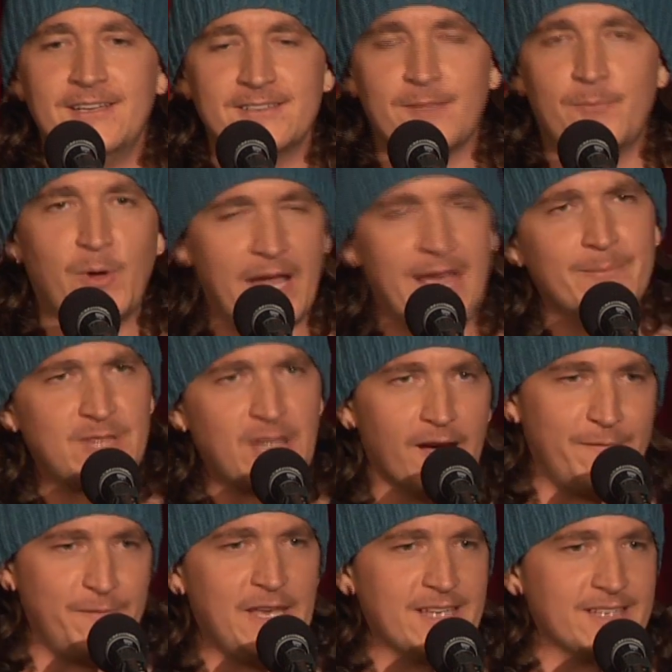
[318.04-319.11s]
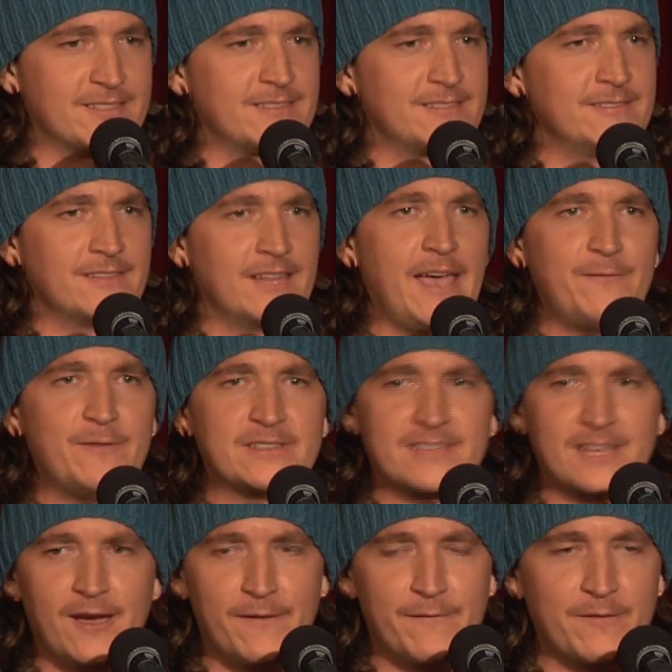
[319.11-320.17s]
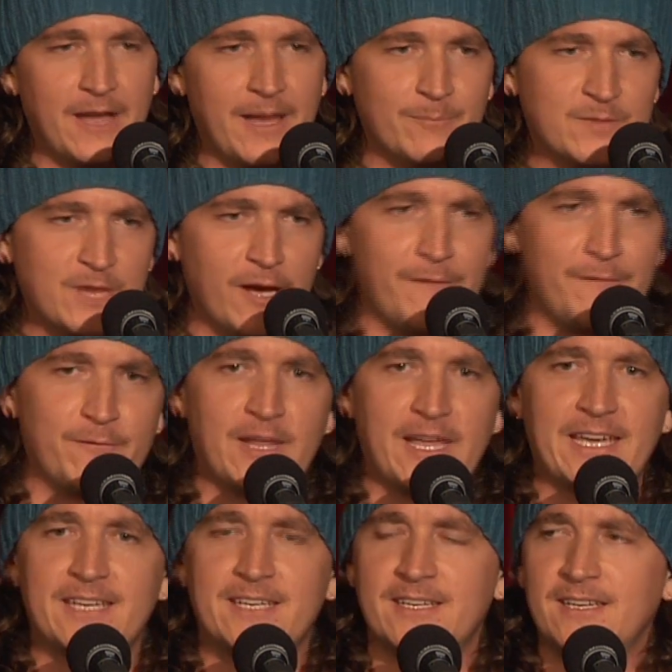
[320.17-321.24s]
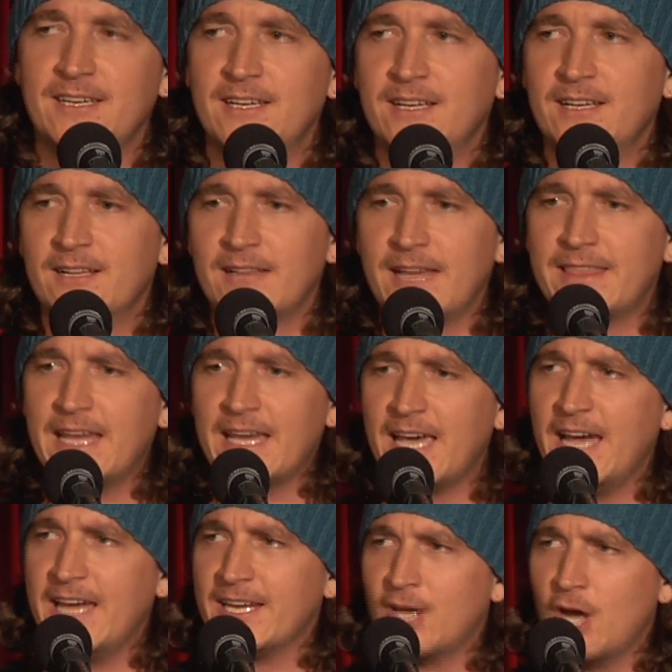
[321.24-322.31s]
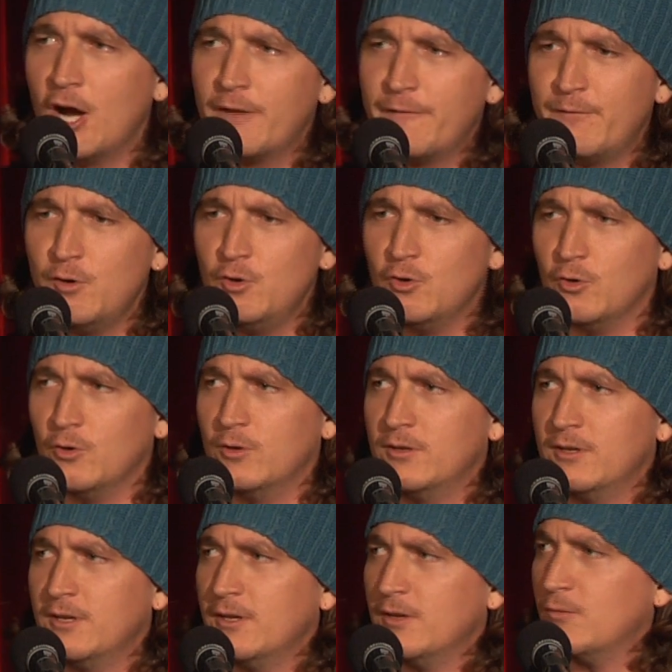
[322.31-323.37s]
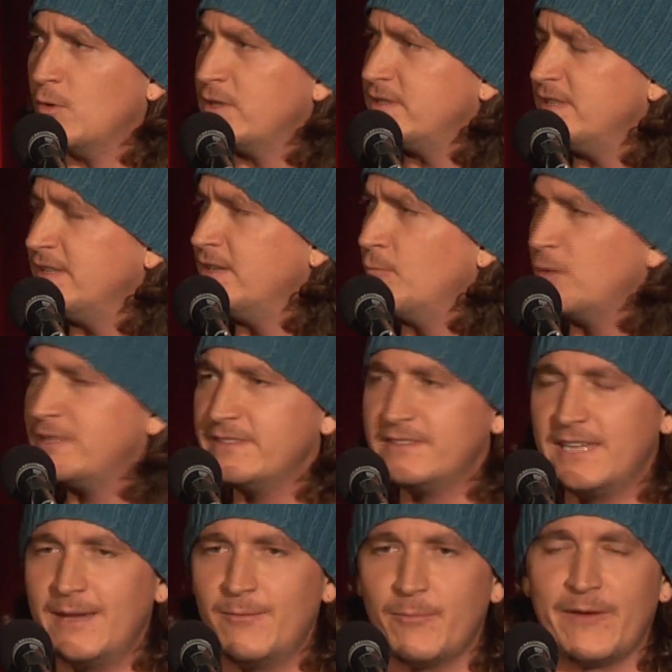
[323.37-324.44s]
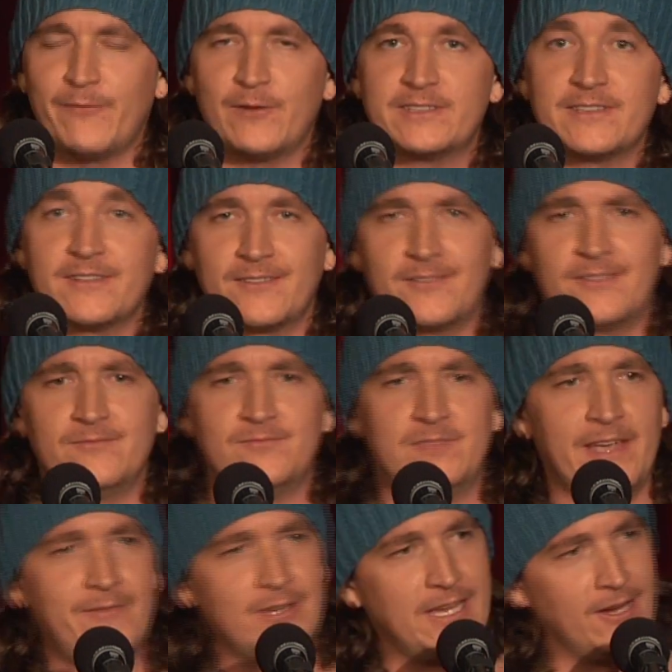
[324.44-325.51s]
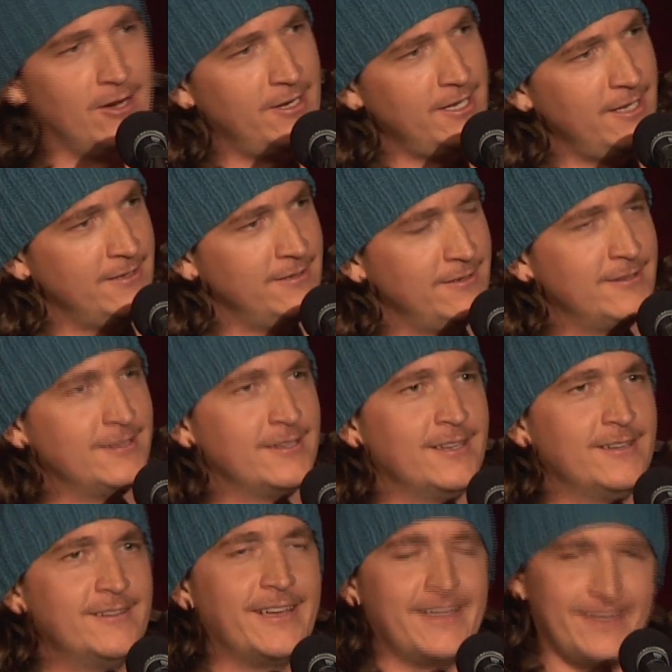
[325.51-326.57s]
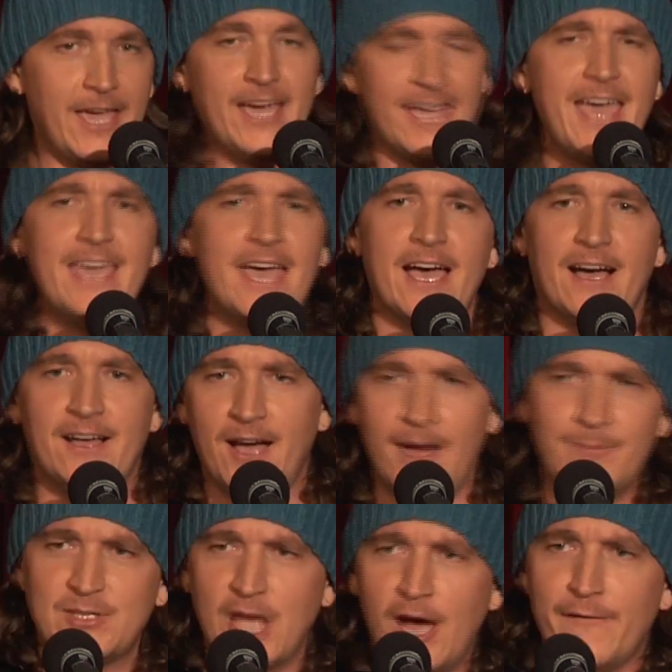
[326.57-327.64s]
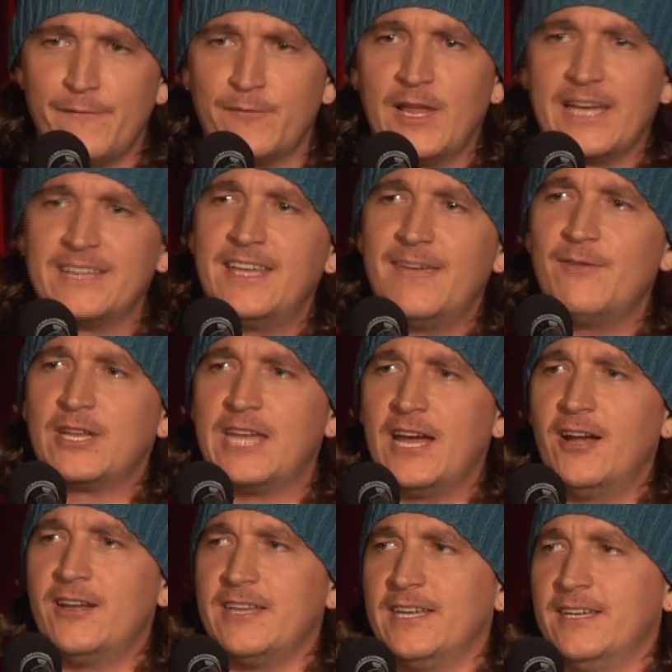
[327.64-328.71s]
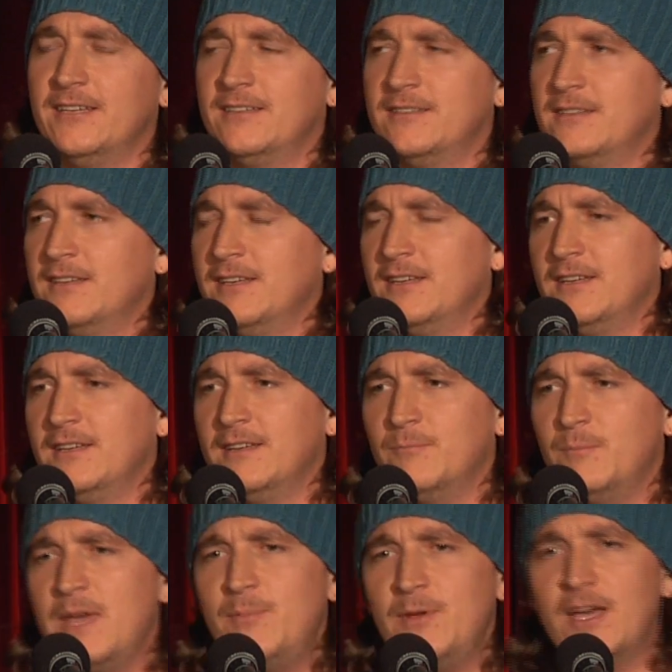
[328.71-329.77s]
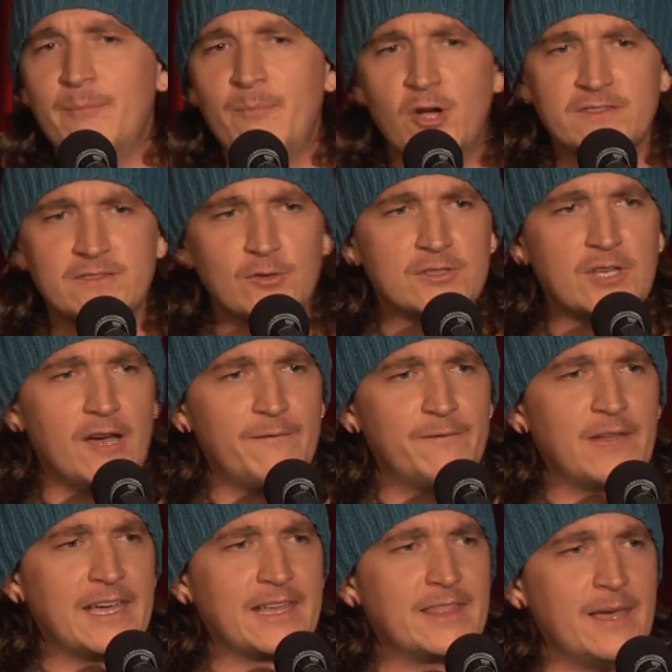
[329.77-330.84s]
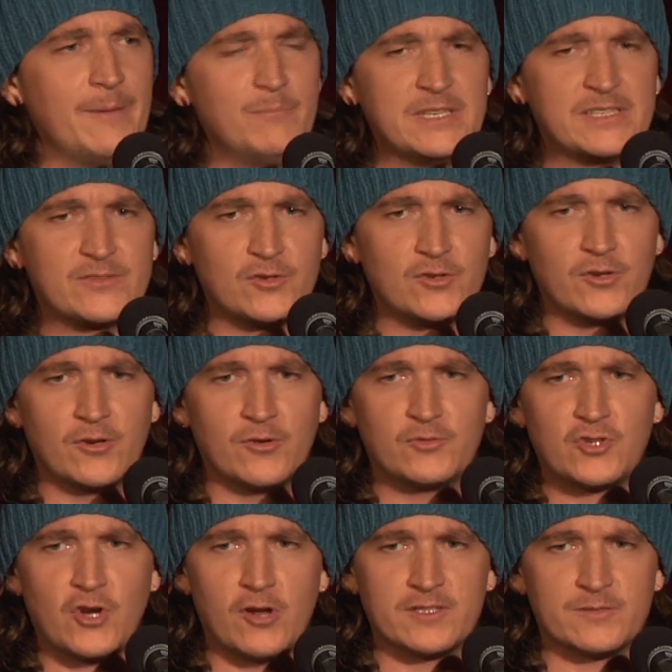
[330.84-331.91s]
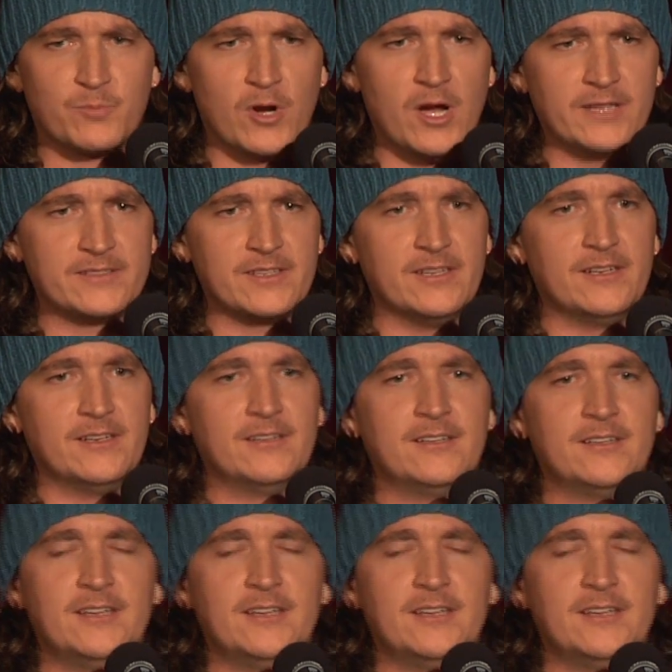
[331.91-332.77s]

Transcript: Said, but I'm tough. Yes, life is tough, and I'm tough. Like like that guy in Kung Fu. What's what's his name? And my friend said, David Carradine. Like yeah, yeah, yeah. I'm tough like David Carradine. Maybe I'm also tough like that Mr. Charles Bronson.